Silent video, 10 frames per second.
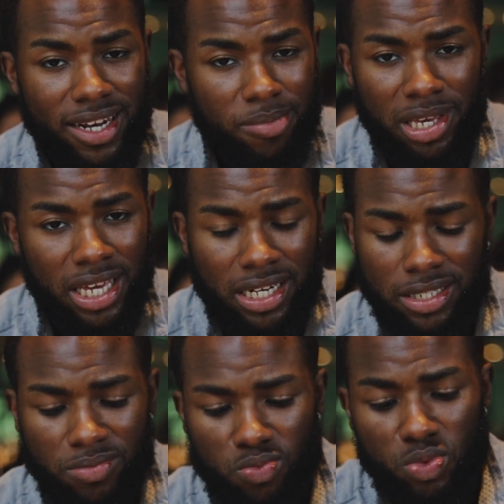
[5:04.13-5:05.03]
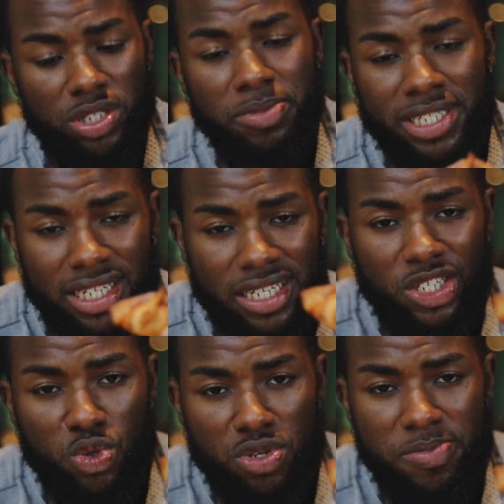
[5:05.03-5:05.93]
right in the beginning, which
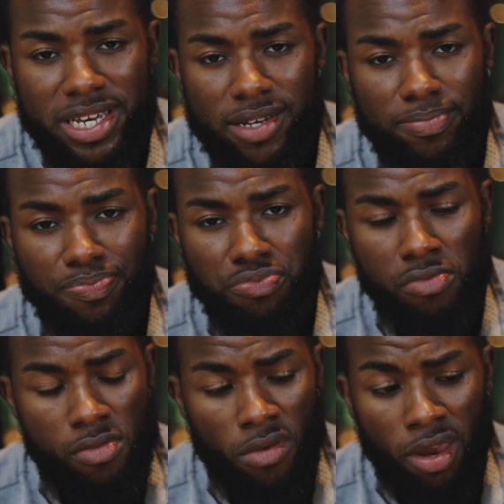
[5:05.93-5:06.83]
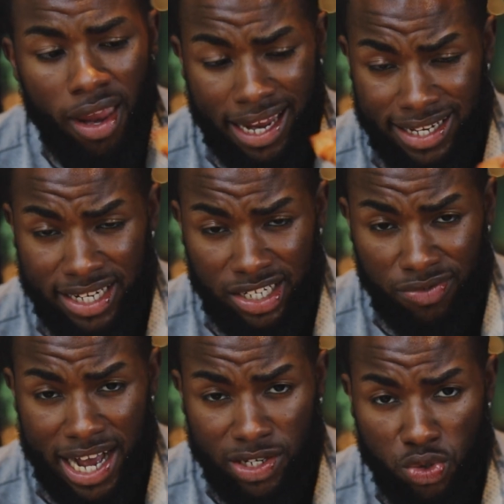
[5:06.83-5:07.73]
means that they use meat
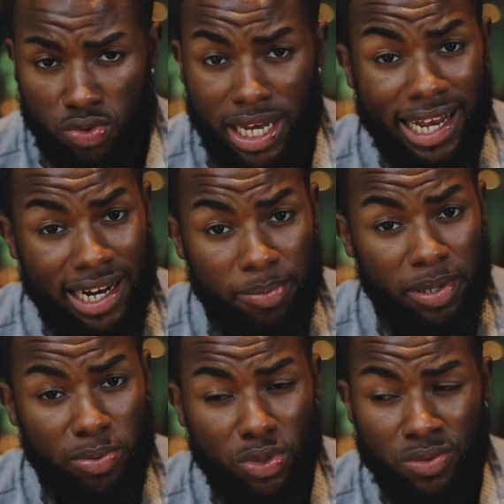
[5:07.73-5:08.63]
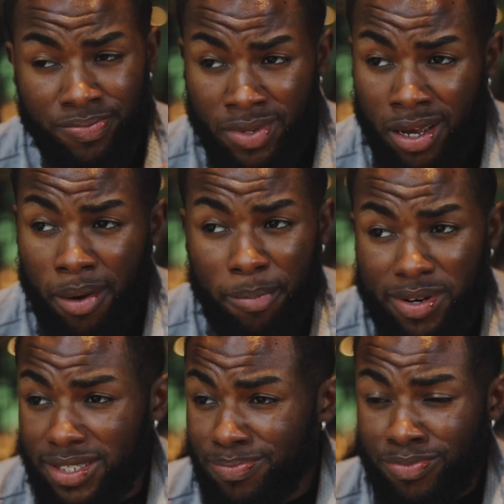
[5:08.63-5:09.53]
in their ragu. A lot of people
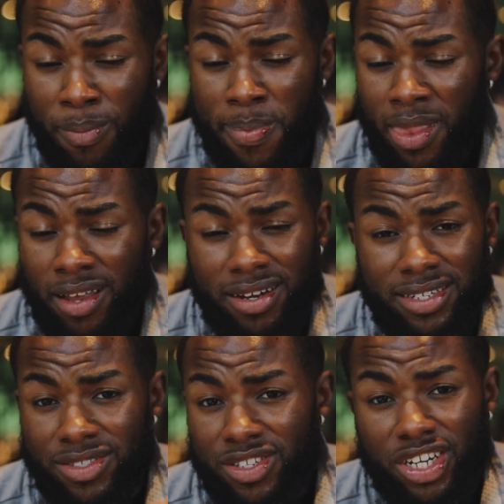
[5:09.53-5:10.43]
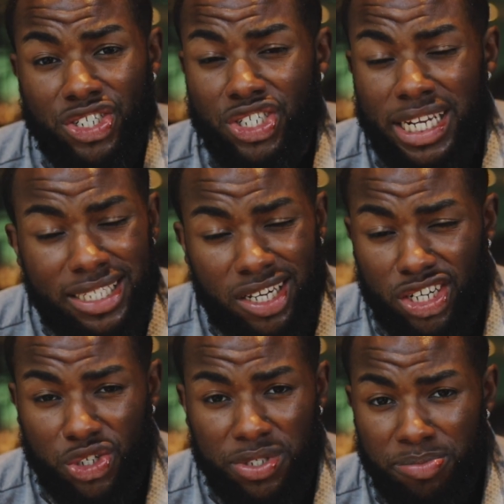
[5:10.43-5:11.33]
put a
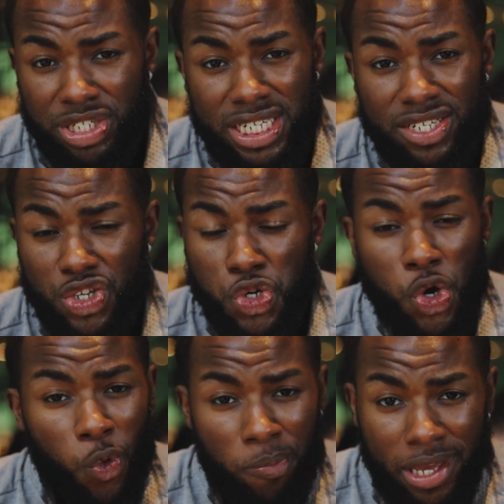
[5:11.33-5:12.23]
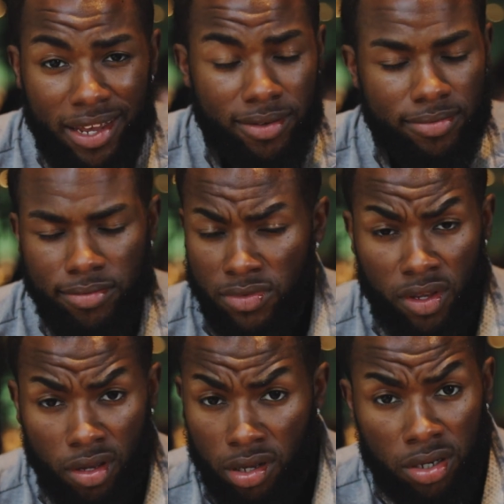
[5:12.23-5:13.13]
shit ton of cream cheese and no meat,
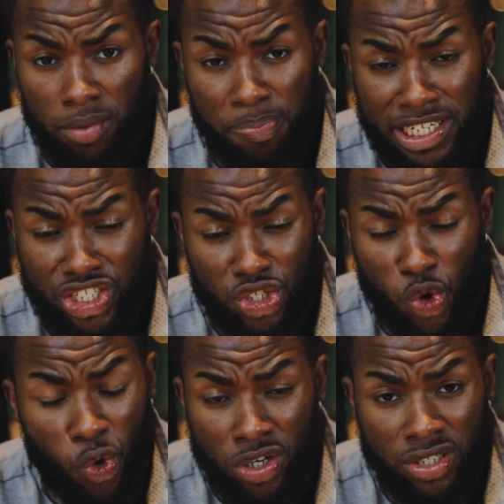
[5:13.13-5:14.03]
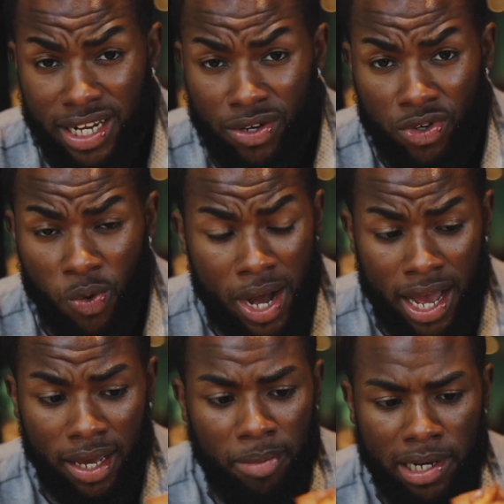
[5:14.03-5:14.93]
pinching corners. I don't
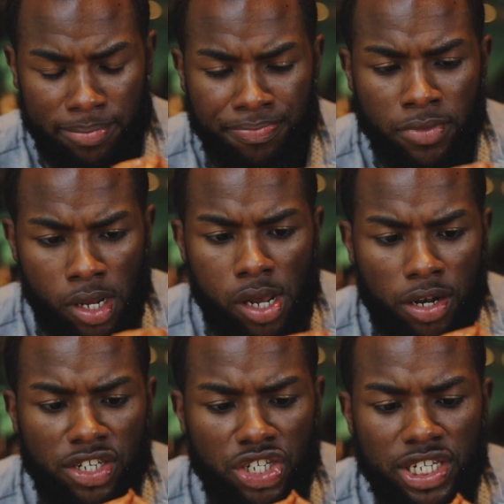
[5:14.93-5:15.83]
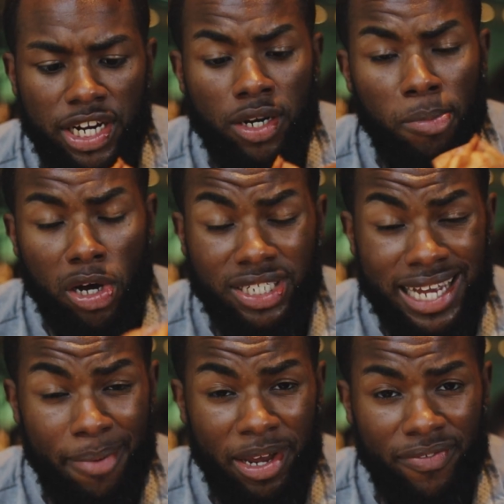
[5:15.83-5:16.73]
know why, but this is here. The
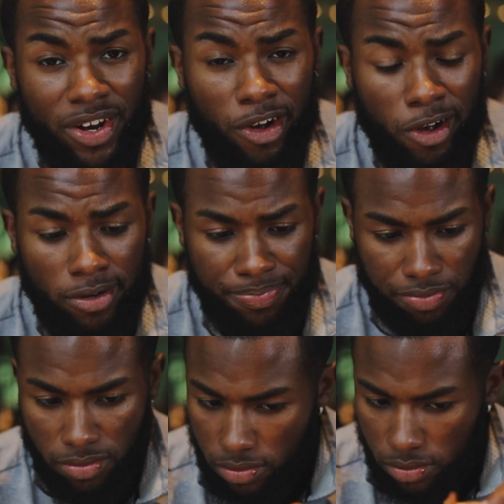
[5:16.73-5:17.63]
balsamic vinegar